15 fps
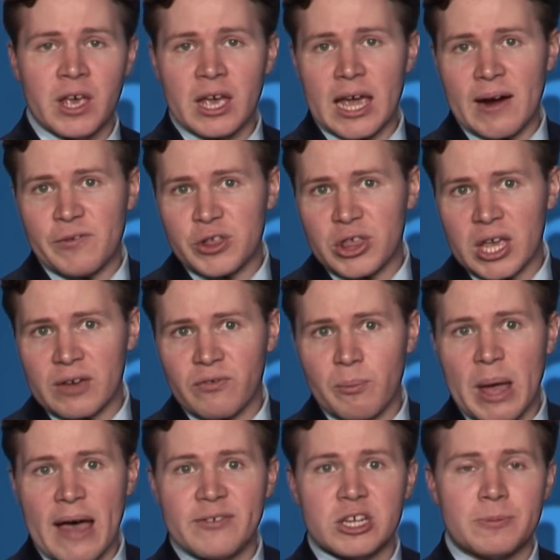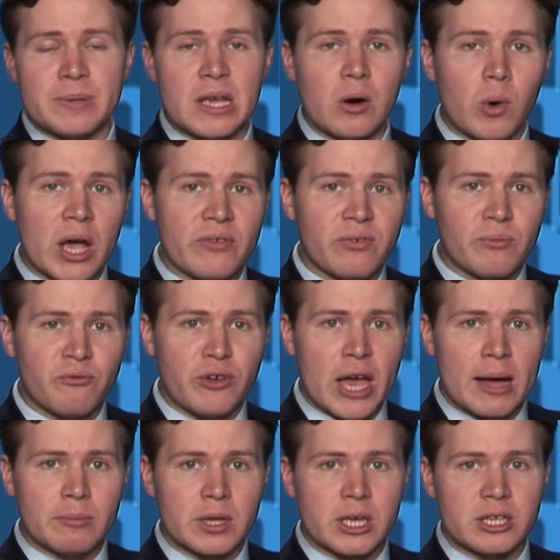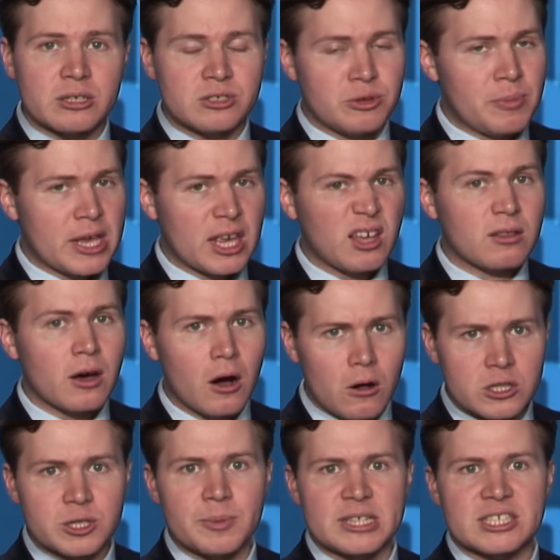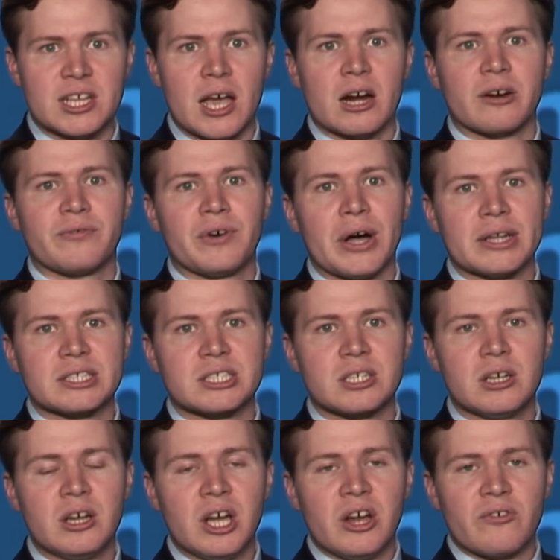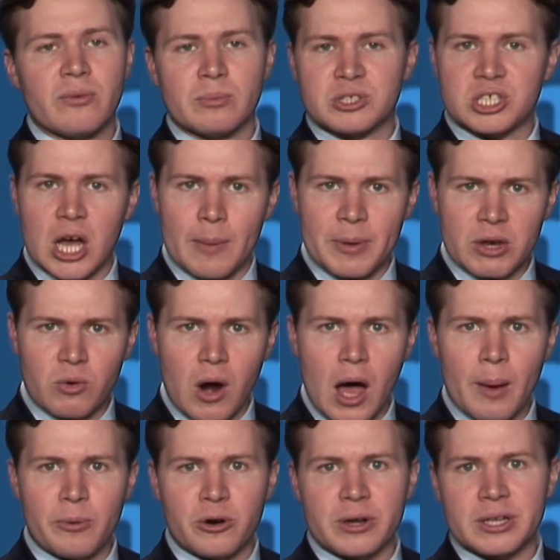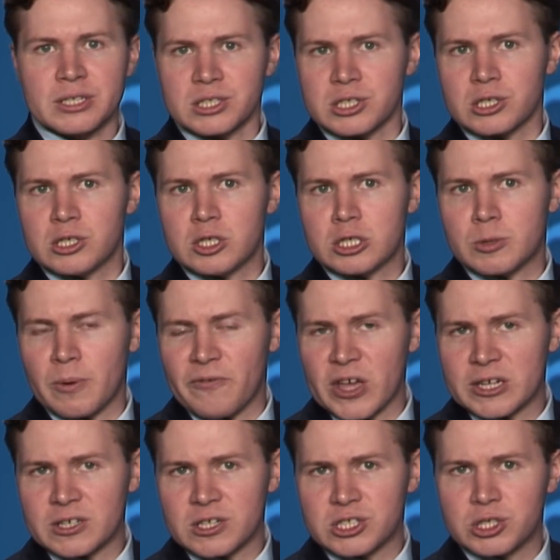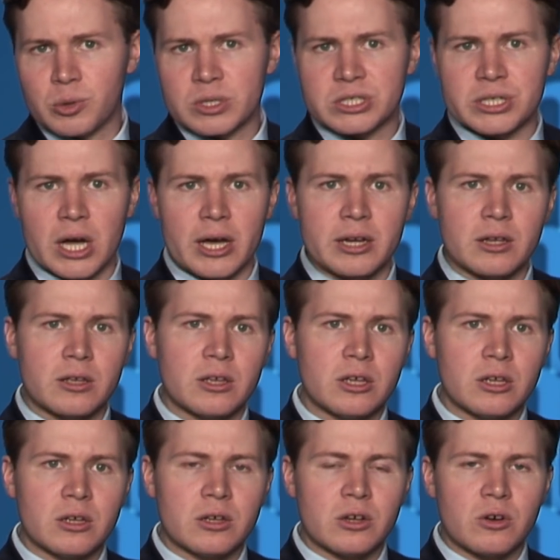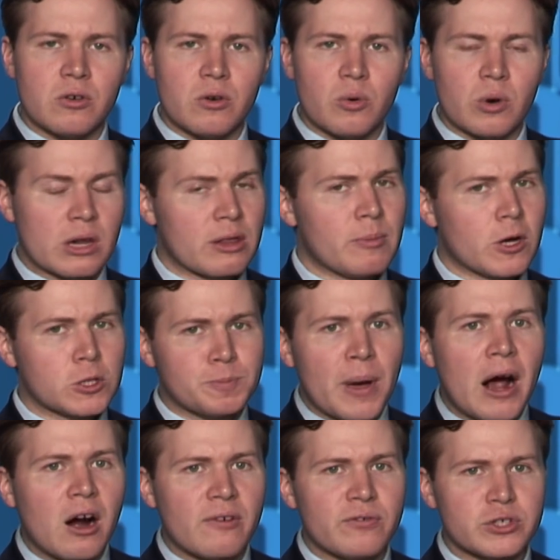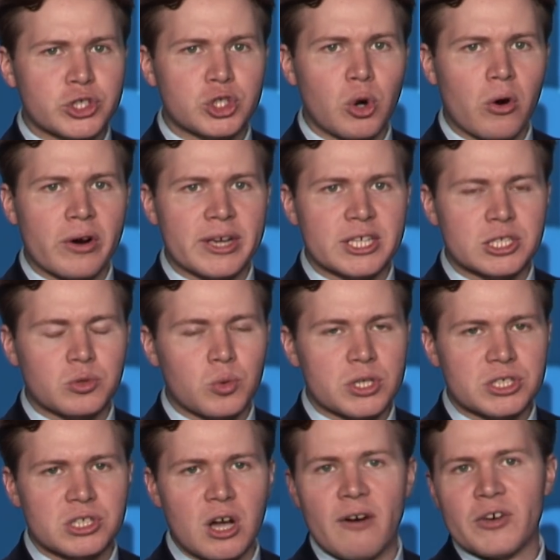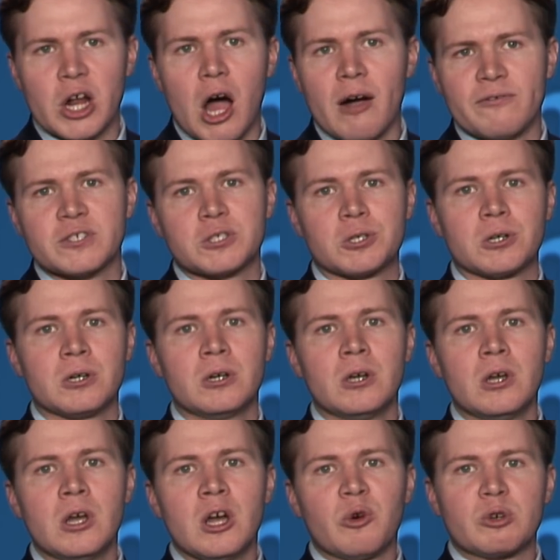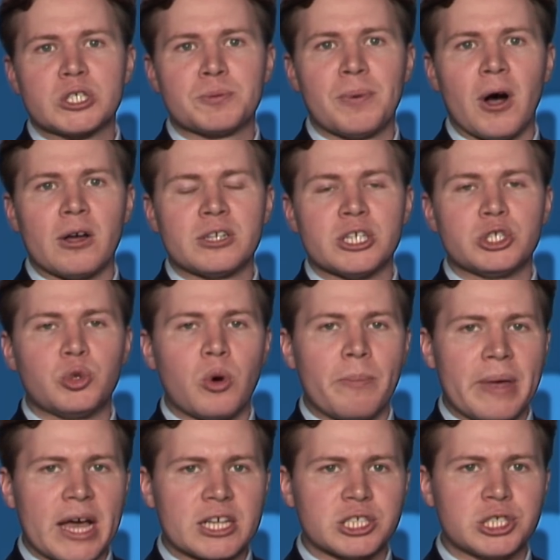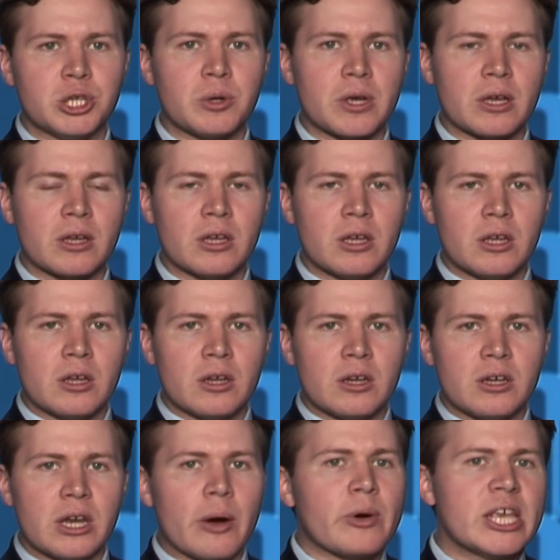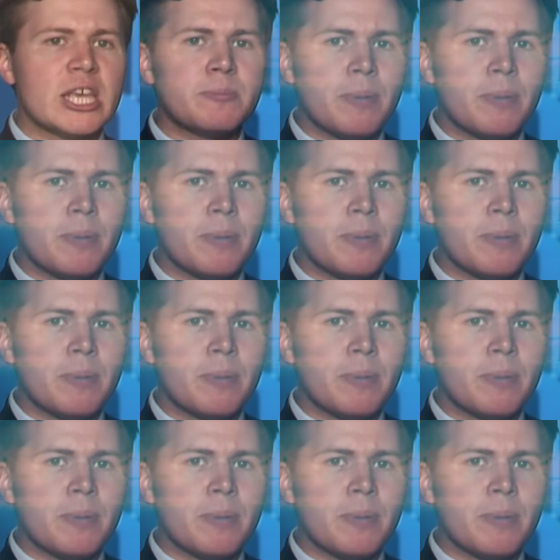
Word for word: everything from having to be away from family to making the ultimate sacrifice, from stopping robberies to preventing suicide. One of the most powerful stories was of an officer responding to a mass shooting. Now, he'd